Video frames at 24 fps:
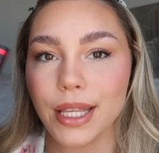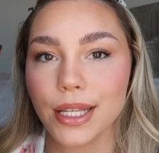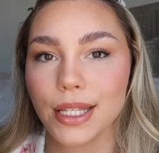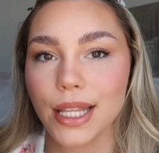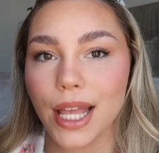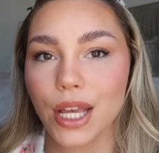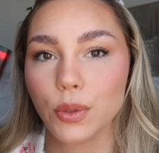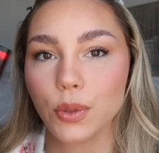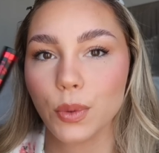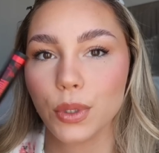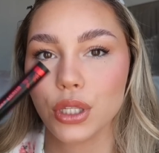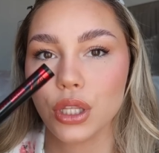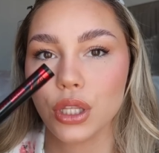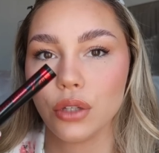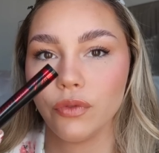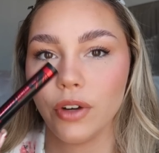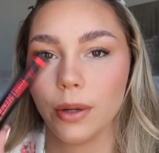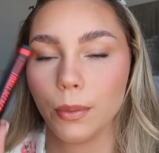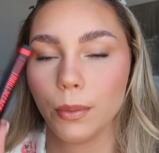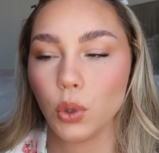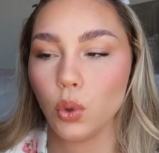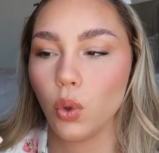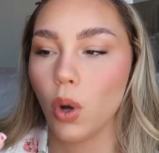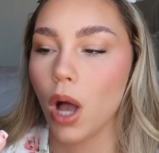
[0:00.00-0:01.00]
this lash was the
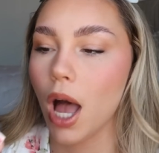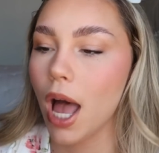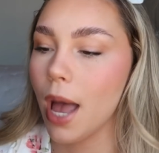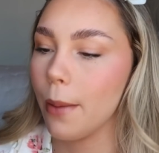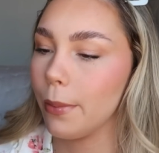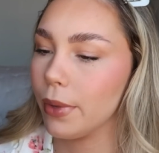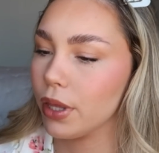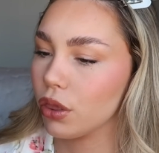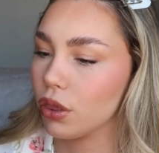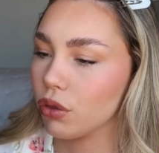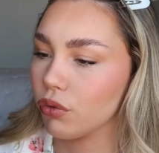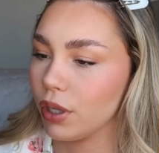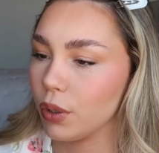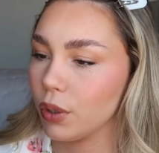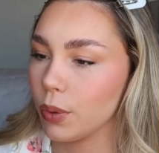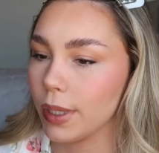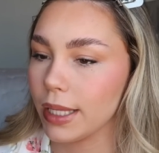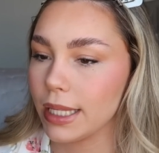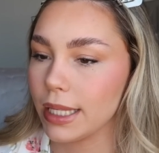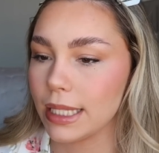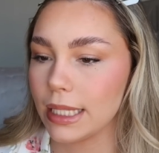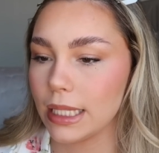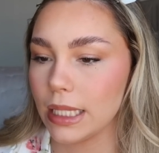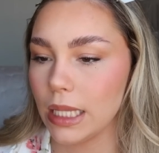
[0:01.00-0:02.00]
Rimmel
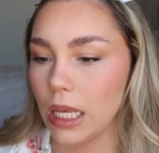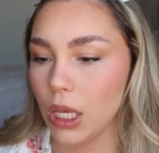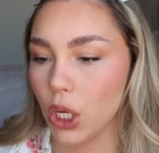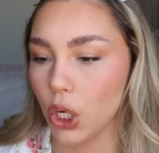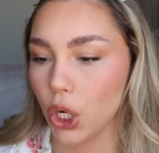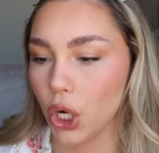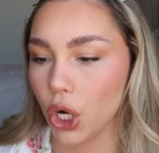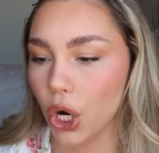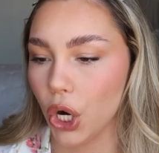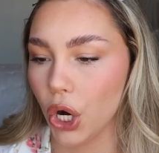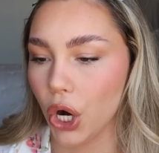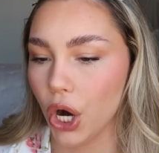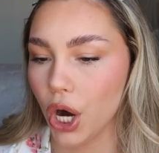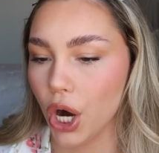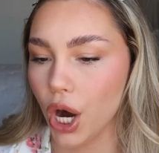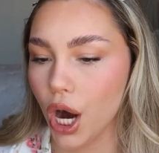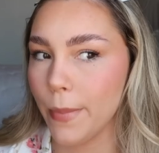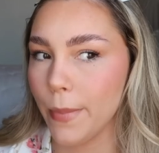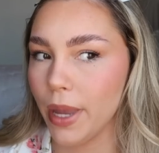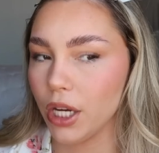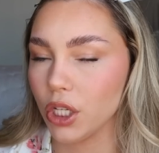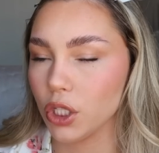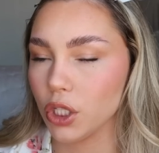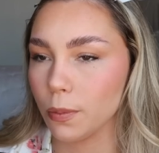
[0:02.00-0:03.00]
Thrill Seeker
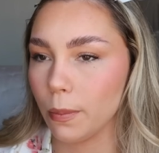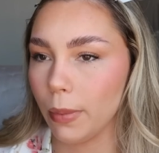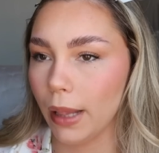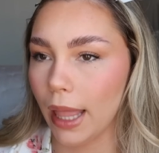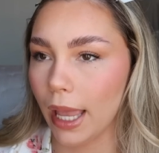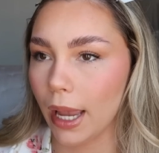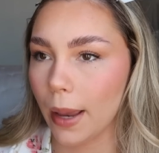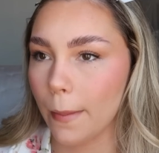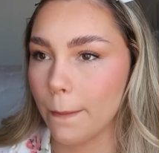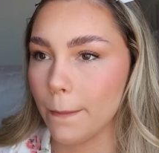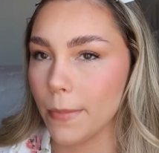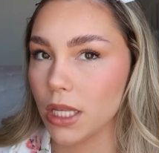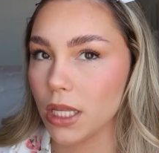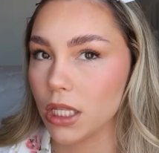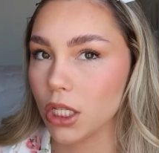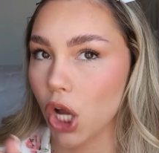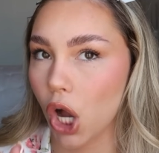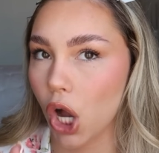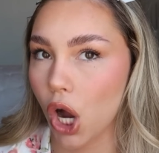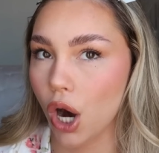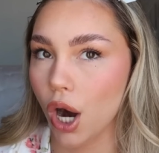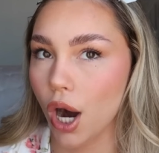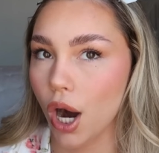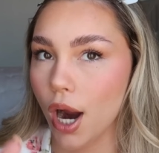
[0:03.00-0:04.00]
Pitch Black
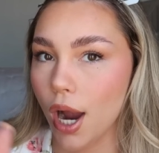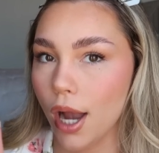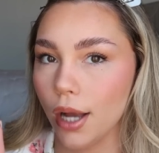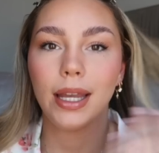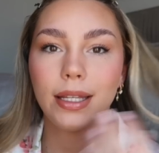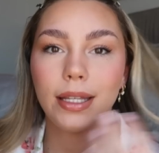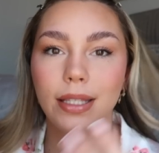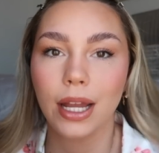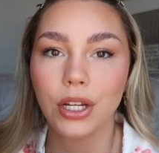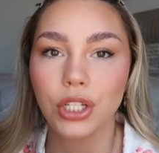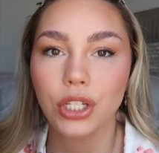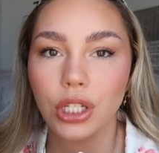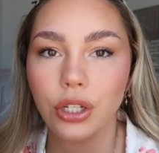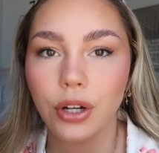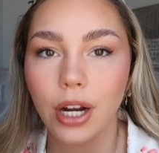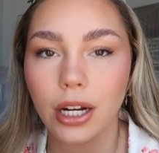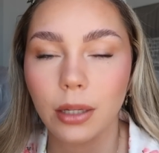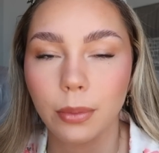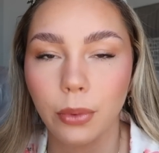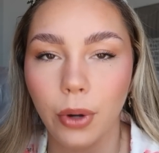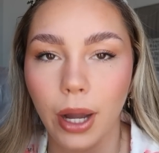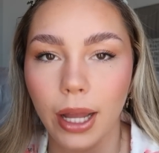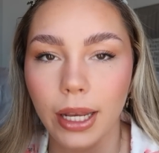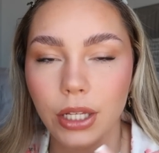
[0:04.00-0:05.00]
Mascara. It's actually
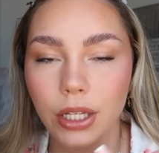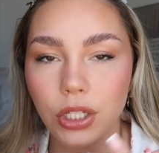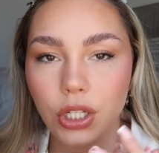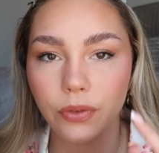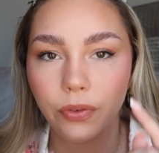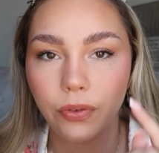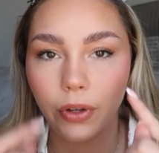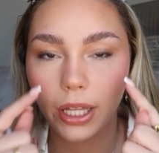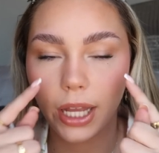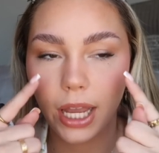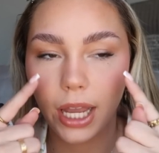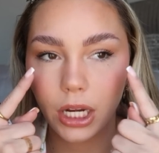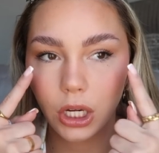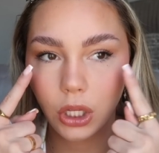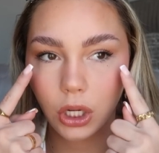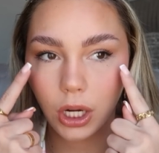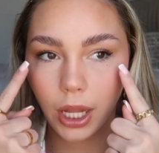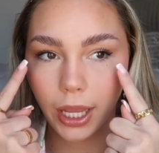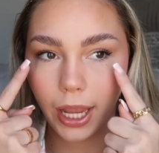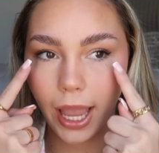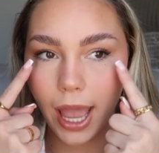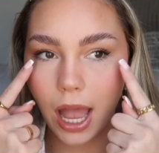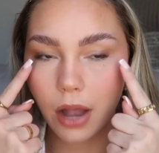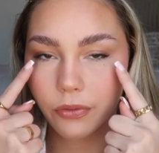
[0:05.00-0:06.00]
incredible. I literally feel like I look
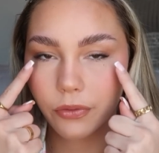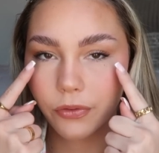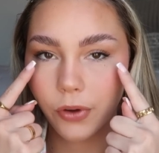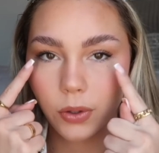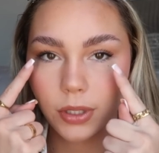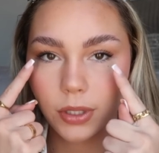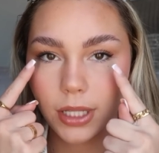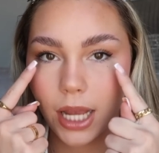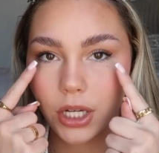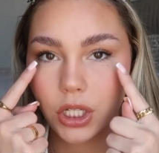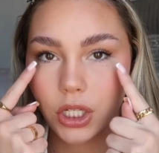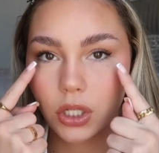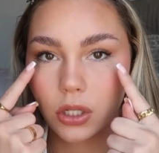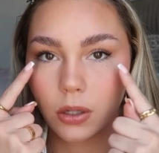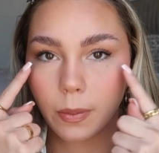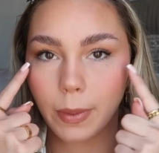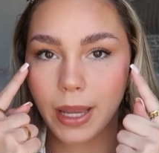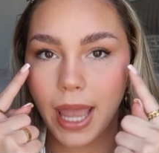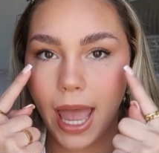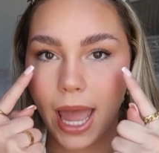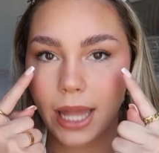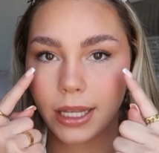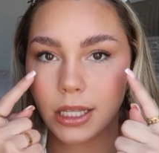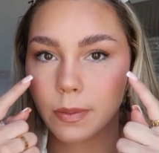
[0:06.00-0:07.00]
like I have false lashes on my
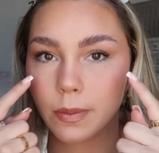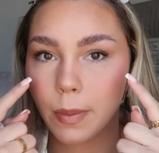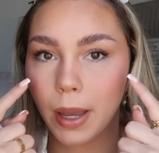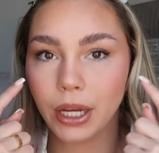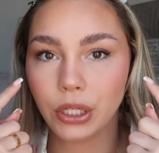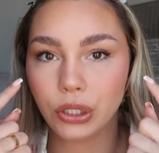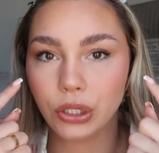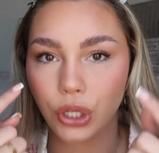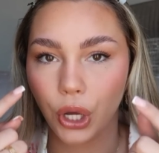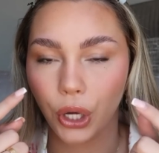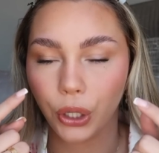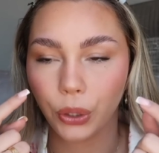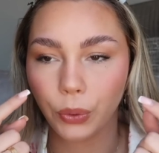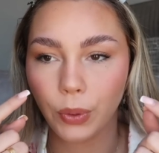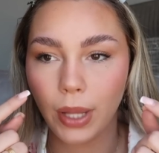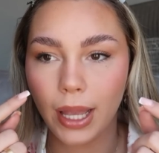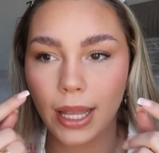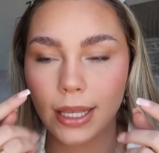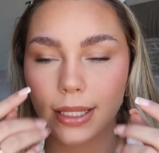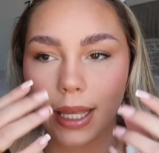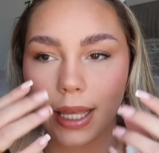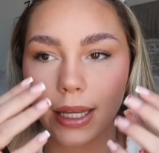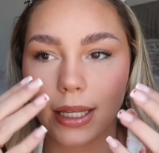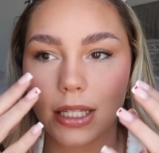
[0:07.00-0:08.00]
ends, but I don't.
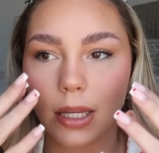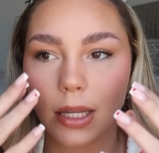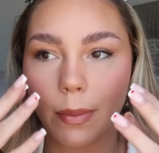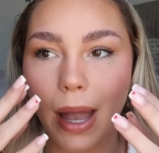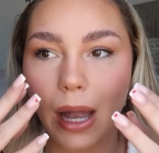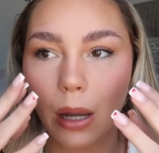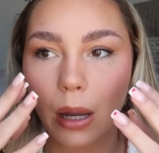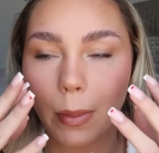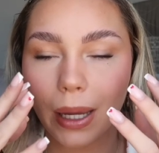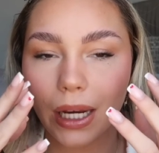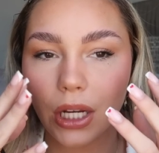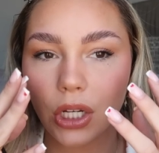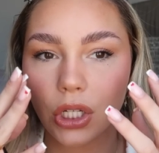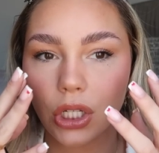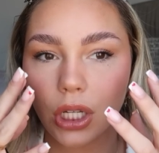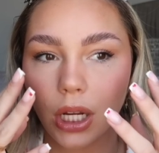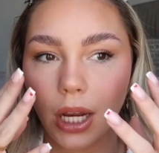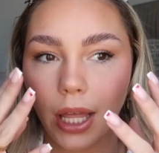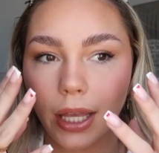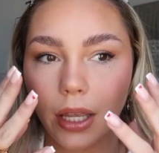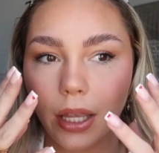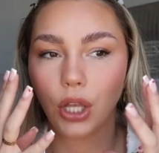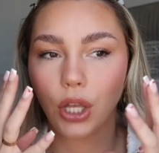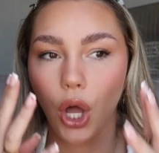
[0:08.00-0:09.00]
It's like somehow managed to
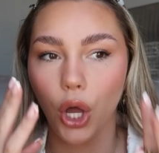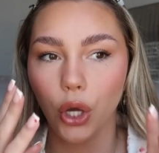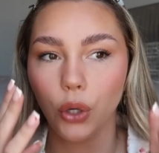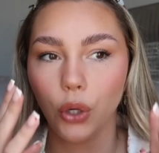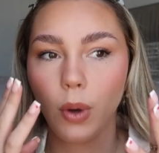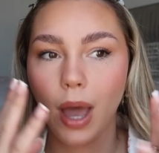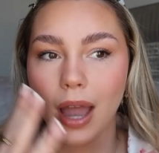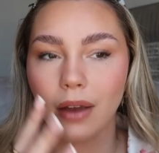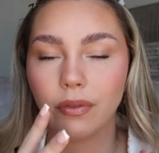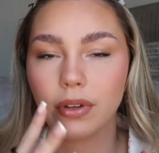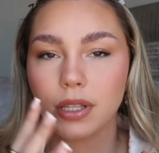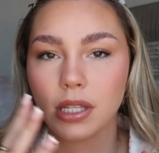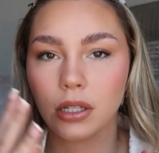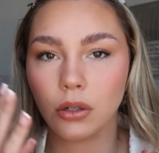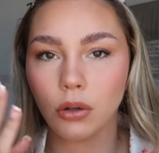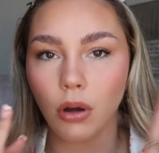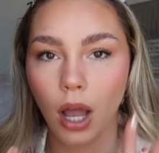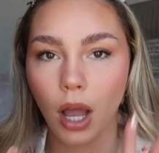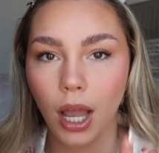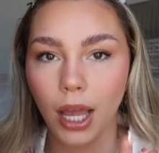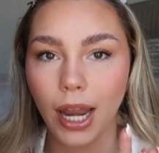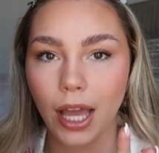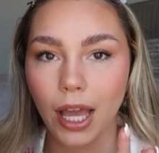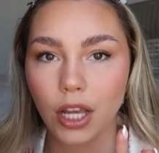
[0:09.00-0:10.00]
like coat every single
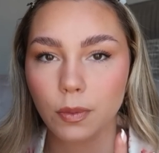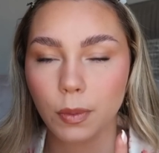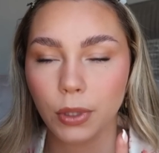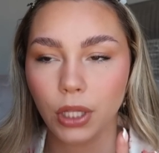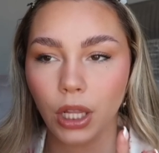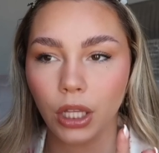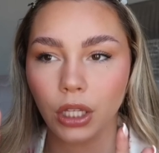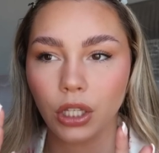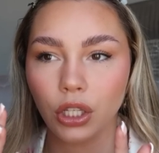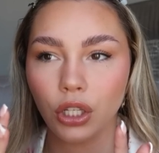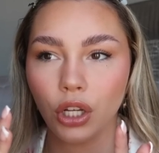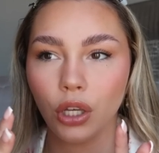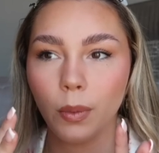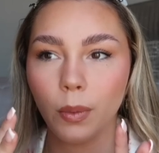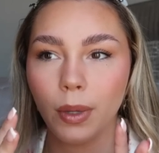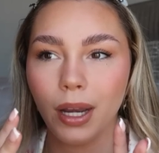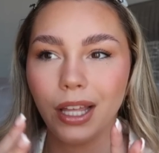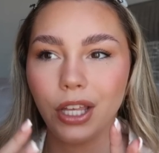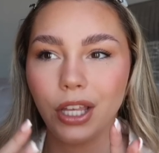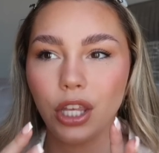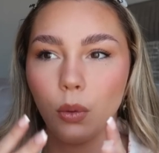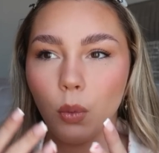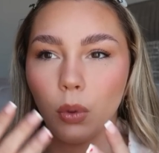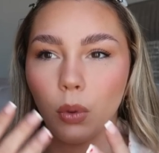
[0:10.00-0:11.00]
eyelash. But like, you know when
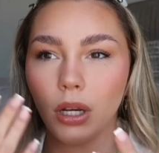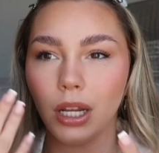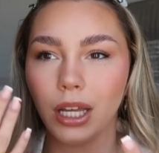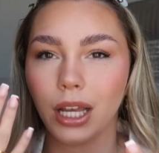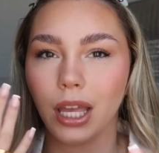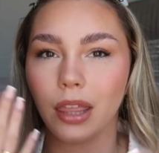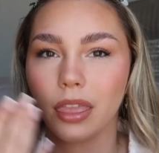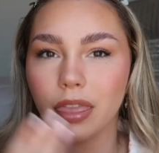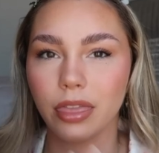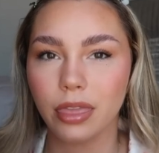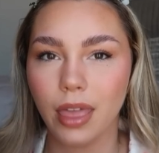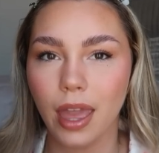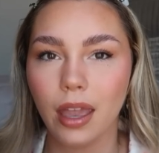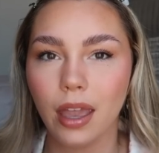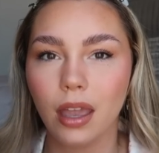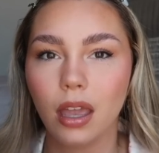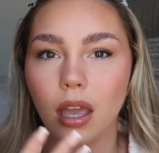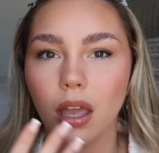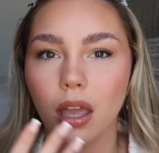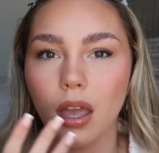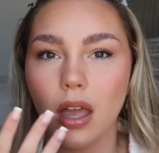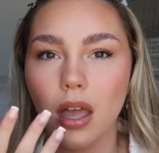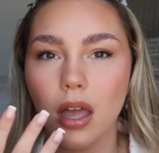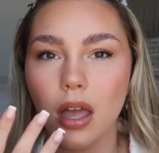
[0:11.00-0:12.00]
like you want like a thick